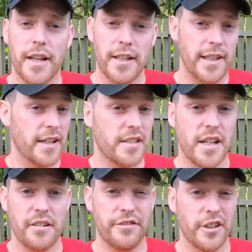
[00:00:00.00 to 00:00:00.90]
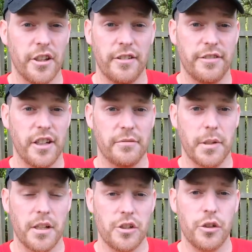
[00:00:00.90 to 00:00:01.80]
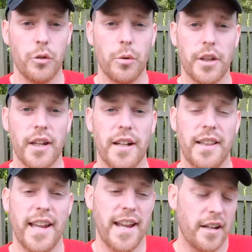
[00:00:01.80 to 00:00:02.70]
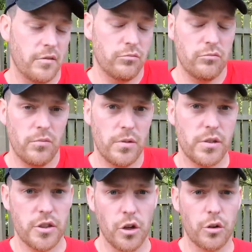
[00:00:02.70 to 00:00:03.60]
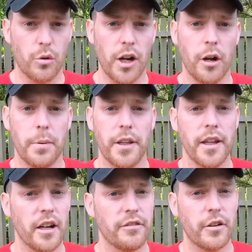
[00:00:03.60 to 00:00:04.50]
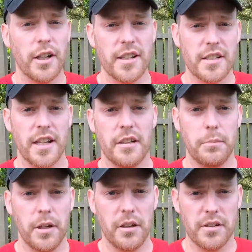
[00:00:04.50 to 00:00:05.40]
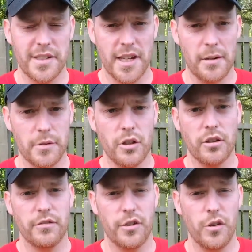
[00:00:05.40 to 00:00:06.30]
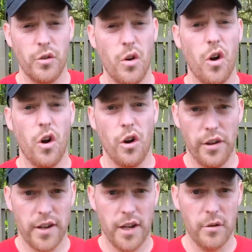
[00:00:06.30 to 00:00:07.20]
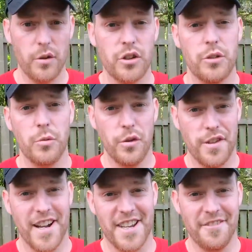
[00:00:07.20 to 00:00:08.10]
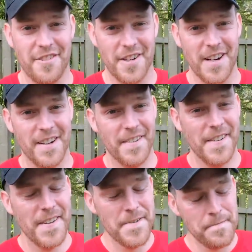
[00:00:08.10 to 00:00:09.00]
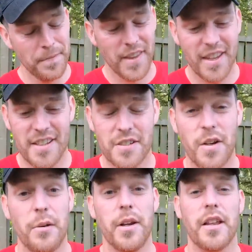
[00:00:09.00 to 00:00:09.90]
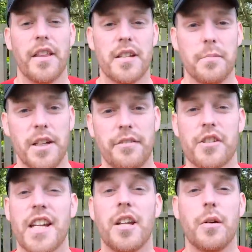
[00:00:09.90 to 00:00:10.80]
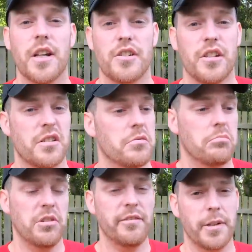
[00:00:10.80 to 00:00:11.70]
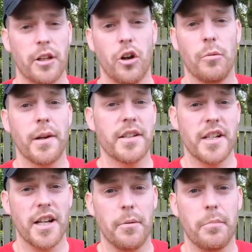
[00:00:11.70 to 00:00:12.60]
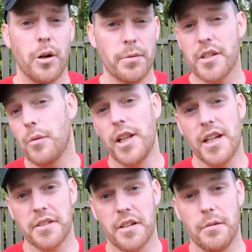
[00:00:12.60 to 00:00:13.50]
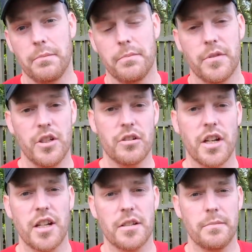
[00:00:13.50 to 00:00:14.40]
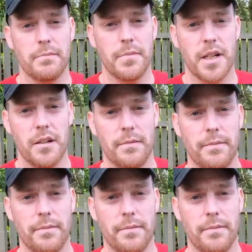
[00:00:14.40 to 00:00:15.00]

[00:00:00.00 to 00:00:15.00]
and let it stand for another 5 minutes. You don't want that leg stuck right up in the air for extended periods of time. It's not good for you or the cow. She won't thank you for it. So anyway, that's me. If there's any questions, leave them in the comments and I promise I will answer them. Cheers guys, bye.